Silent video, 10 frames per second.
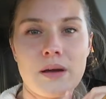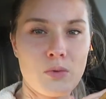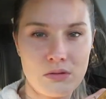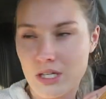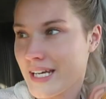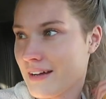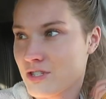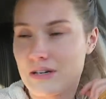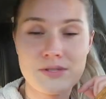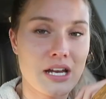want one
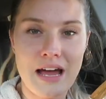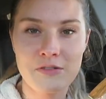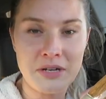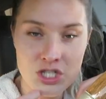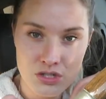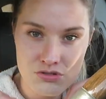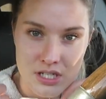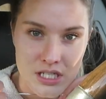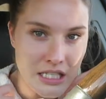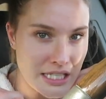after I'm done having my children?